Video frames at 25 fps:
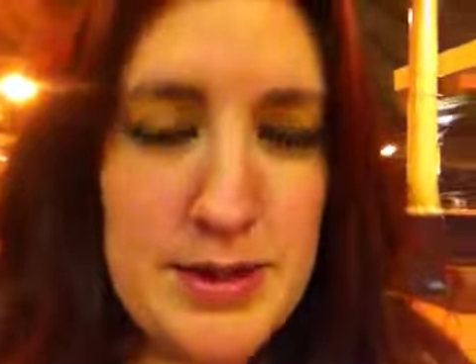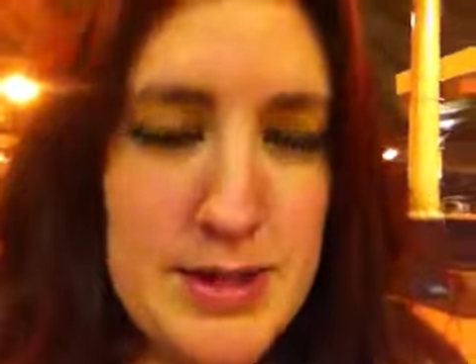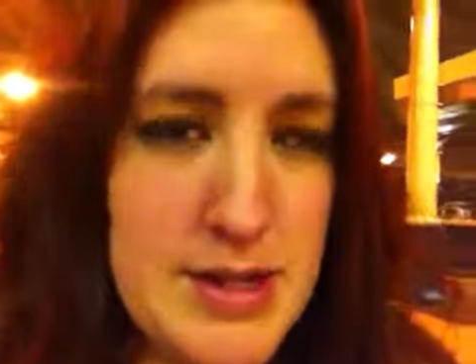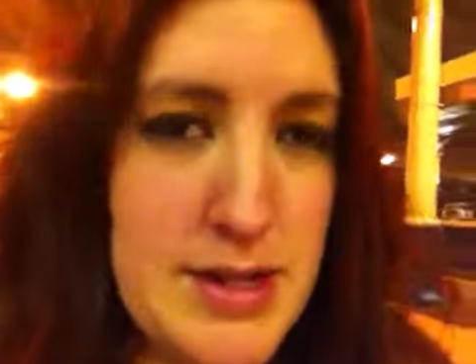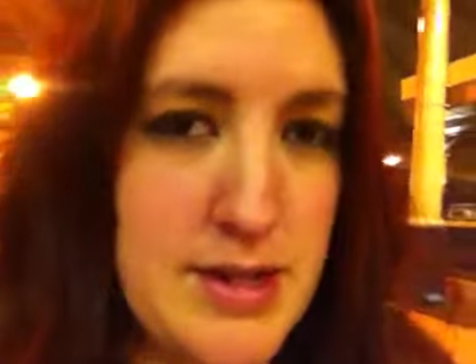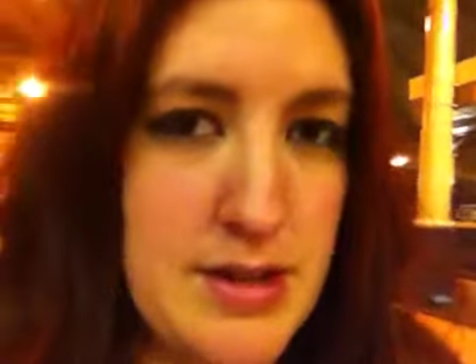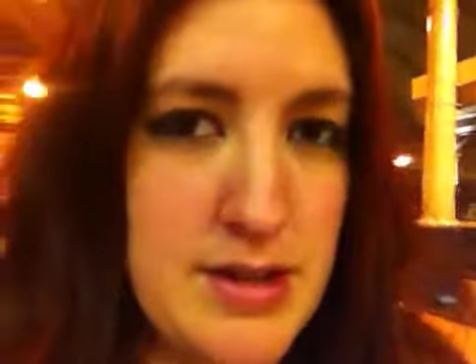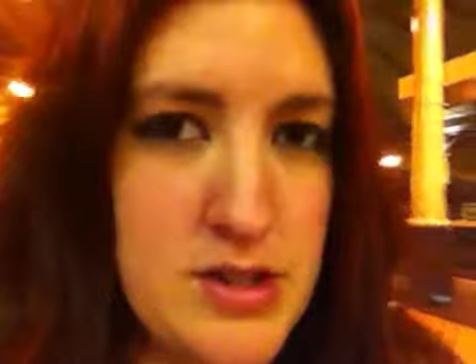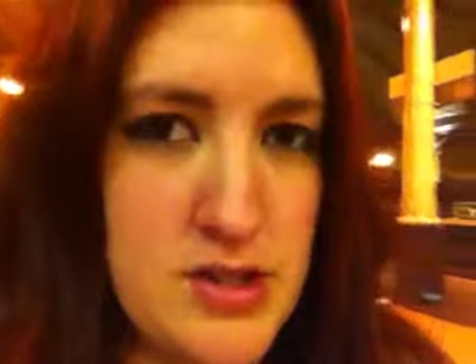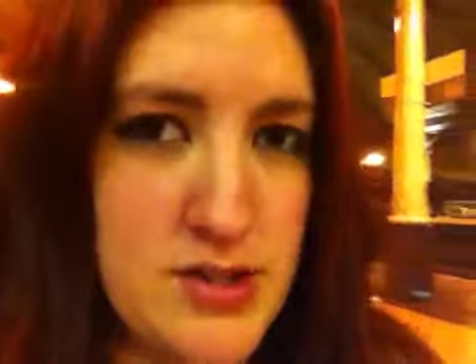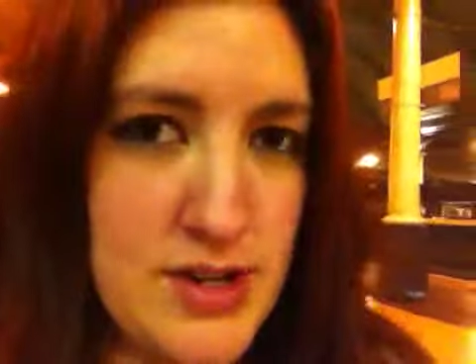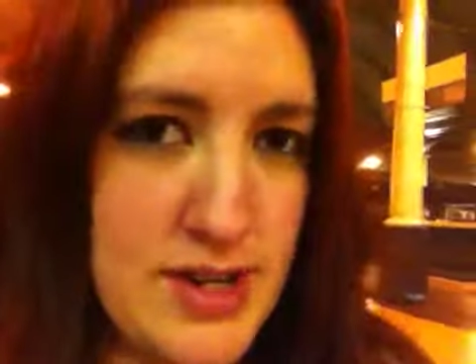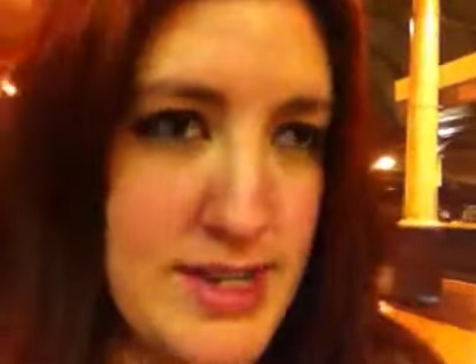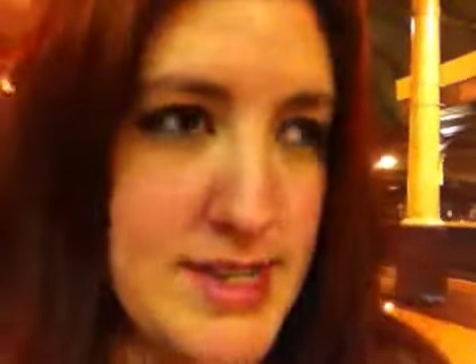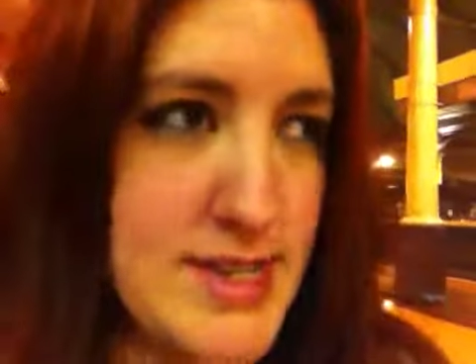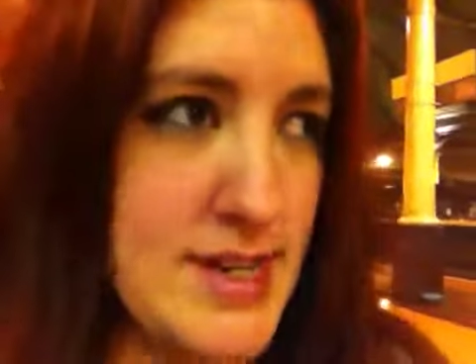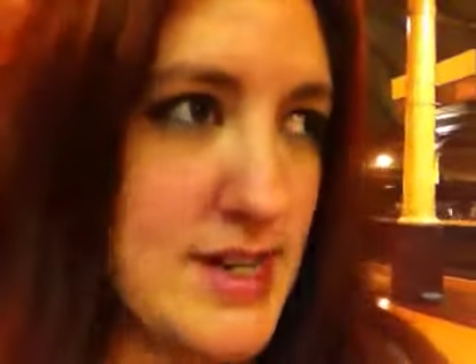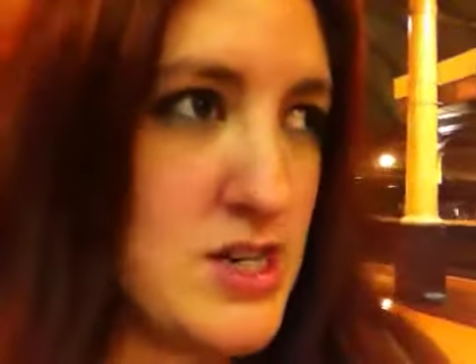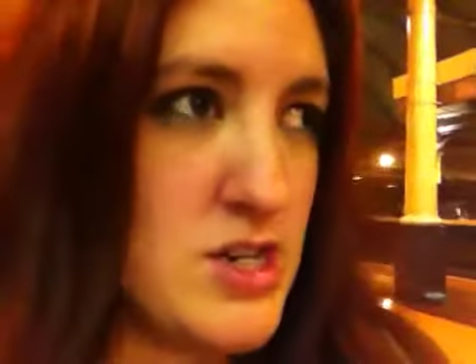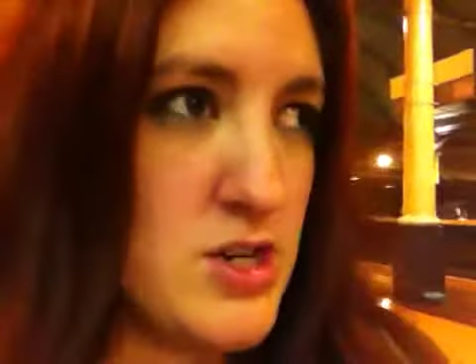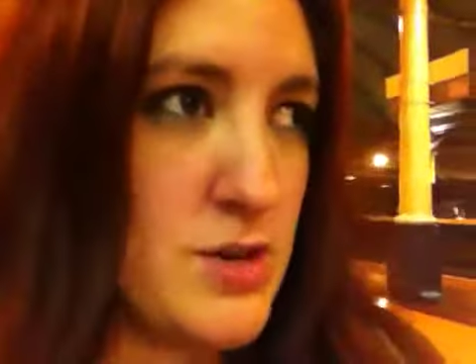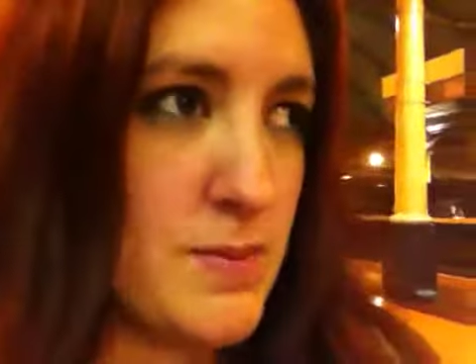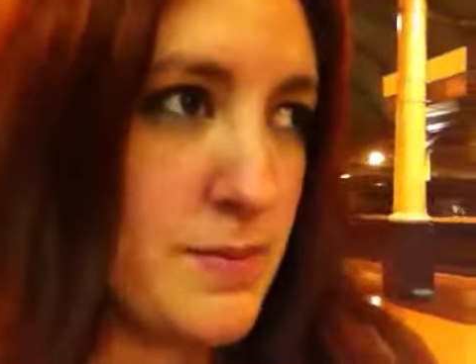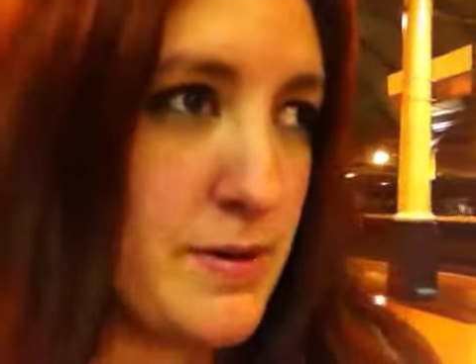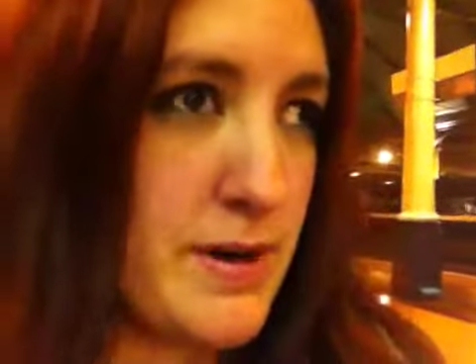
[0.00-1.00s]
a train
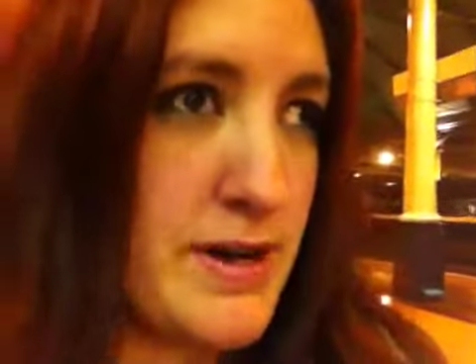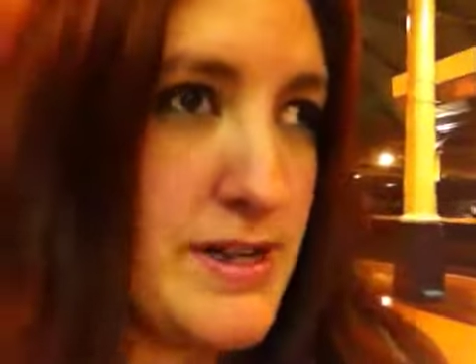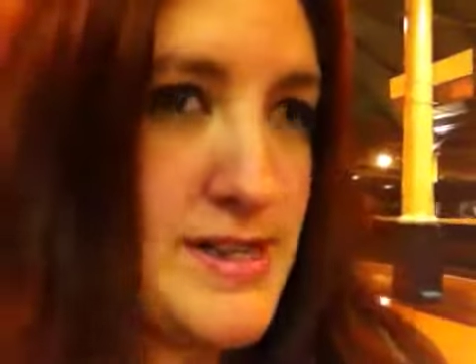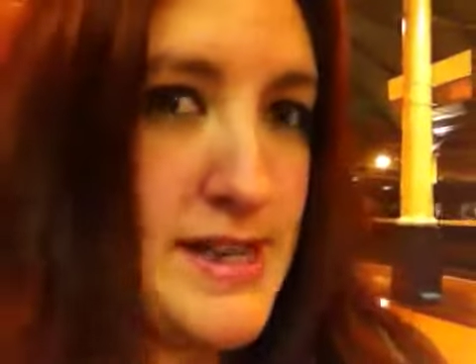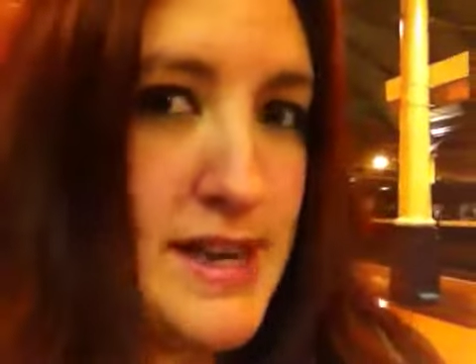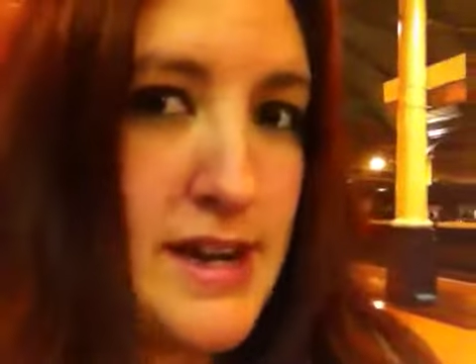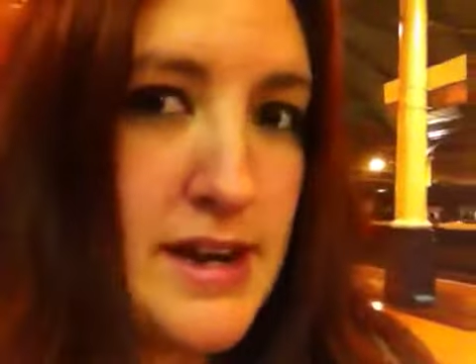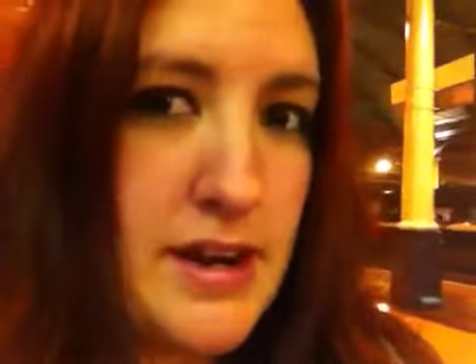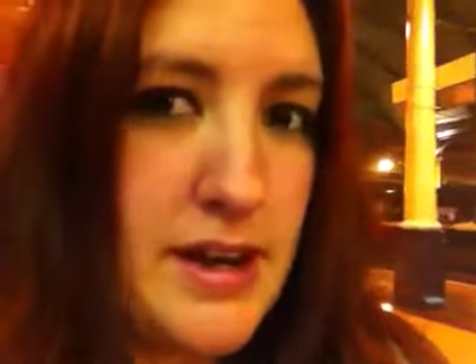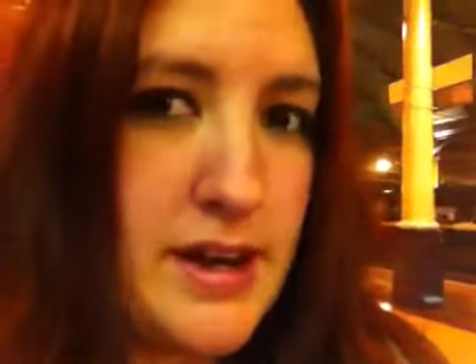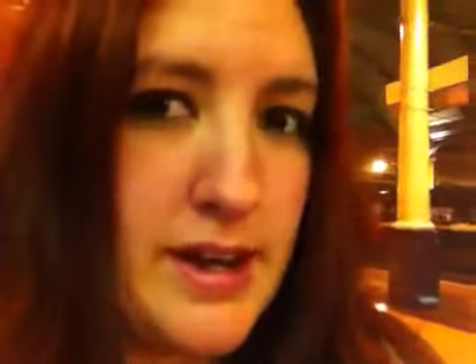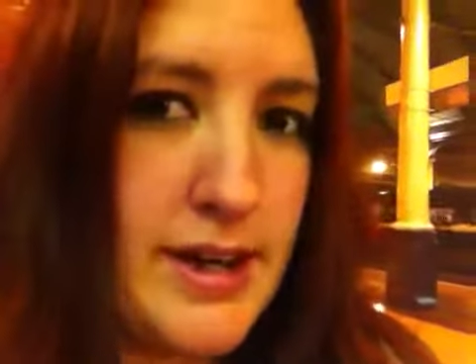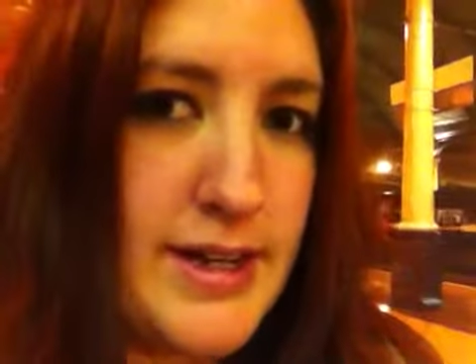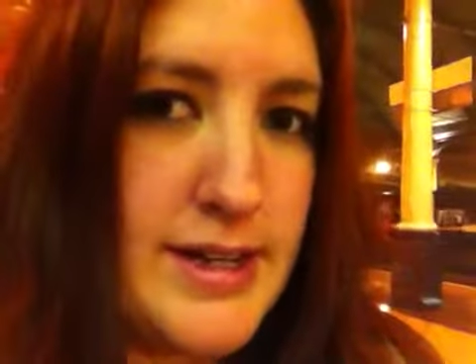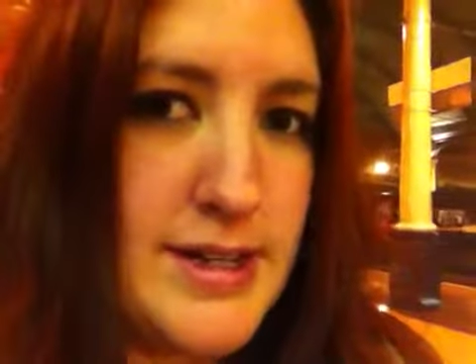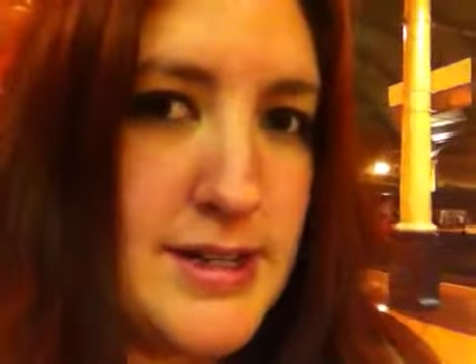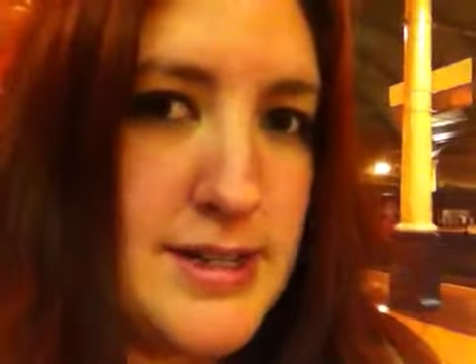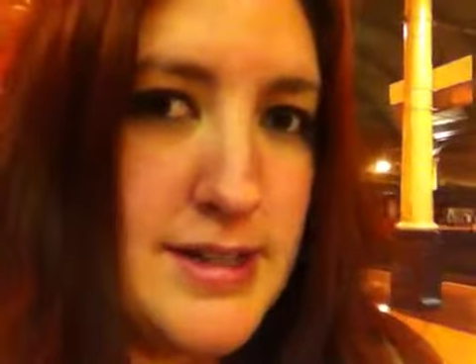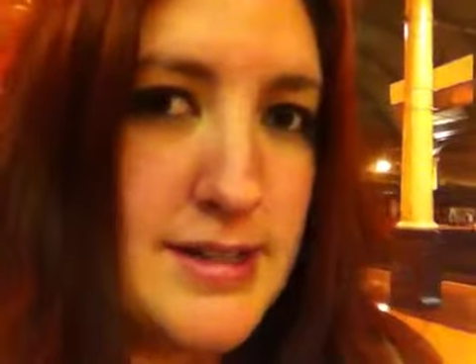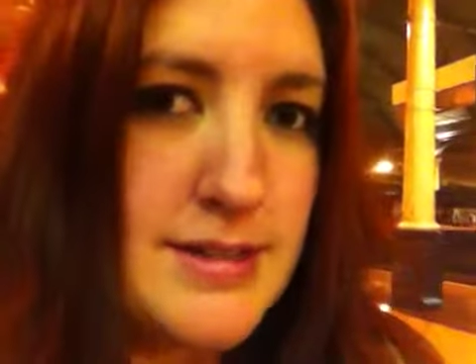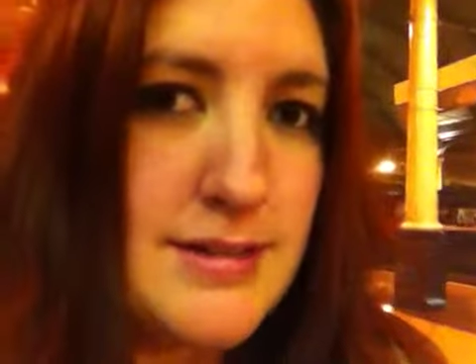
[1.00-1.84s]
station operates at night.